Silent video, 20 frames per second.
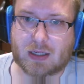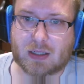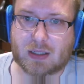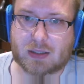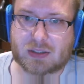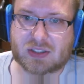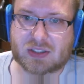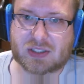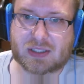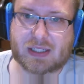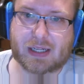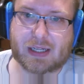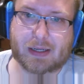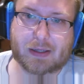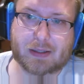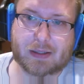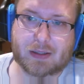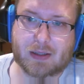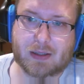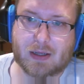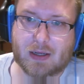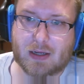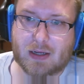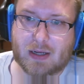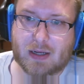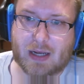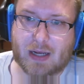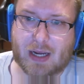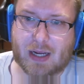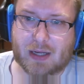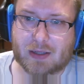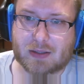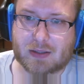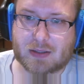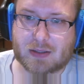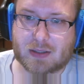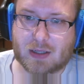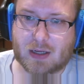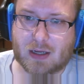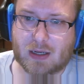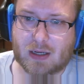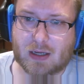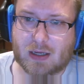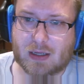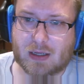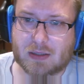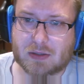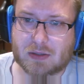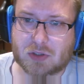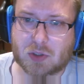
Stick and the